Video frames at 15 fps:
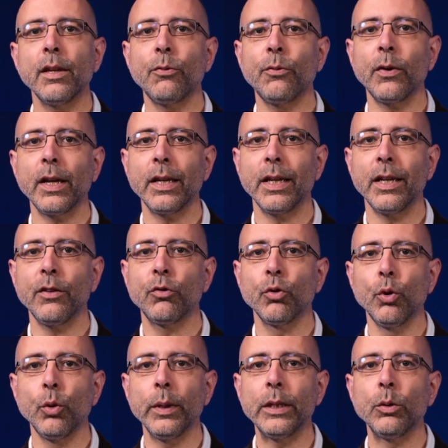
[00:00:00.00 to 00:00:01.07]
The chosen
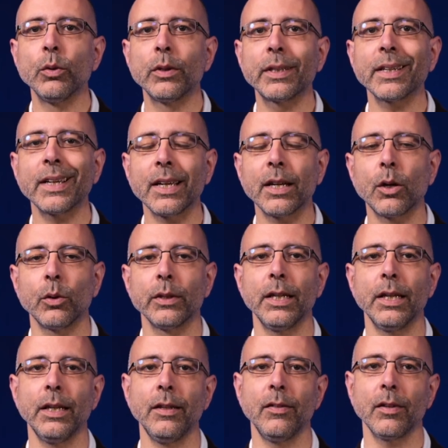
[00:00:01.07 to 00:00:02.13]
design was for a very
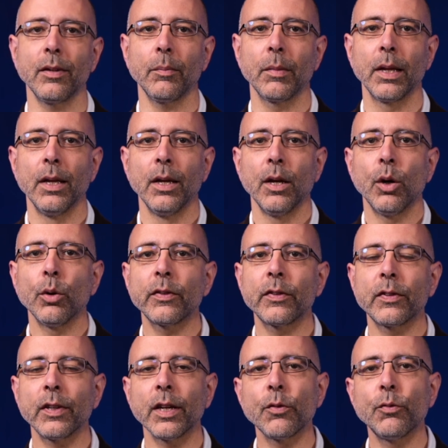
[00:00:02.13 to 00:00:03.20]
large church
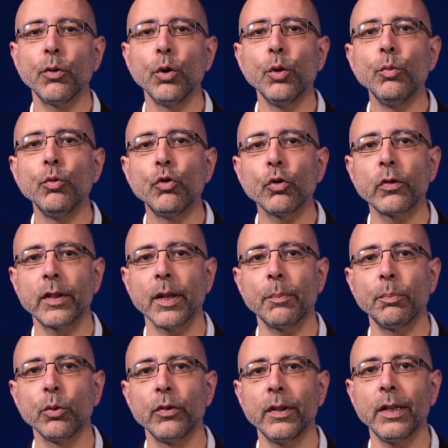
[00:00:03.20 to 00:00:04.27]
arranged in five adjoining
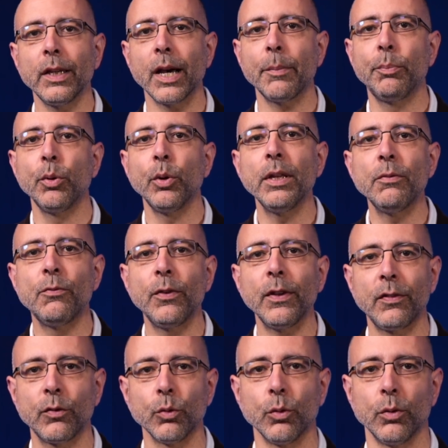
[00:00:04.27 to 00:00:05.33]
volumes called
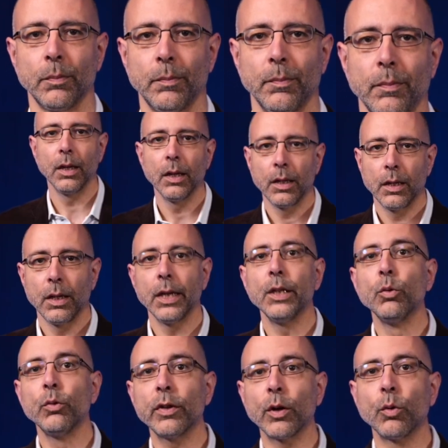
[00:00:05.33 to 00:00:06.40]
aisles,
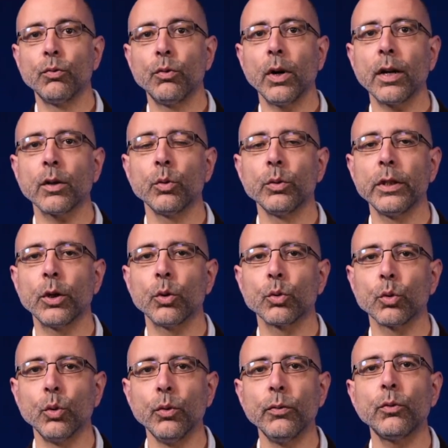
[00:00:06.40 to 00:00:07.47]
as we will see,
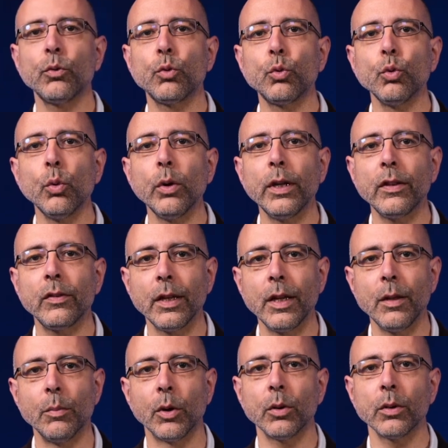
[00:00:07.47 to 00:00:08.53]
it had all the
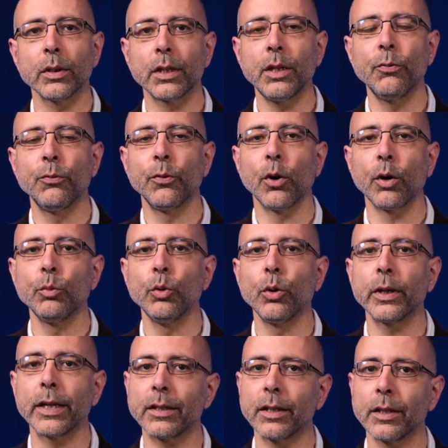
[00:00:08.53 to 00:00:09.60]
characteristic features of a
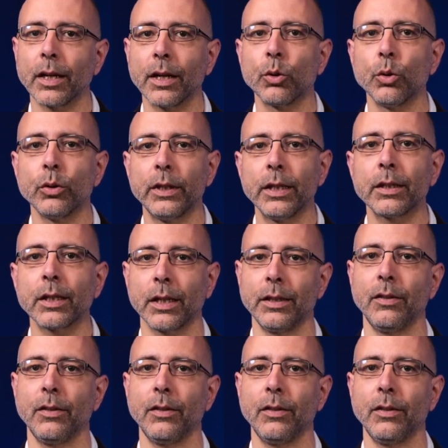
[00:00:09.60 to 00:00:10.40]
traditional Gothic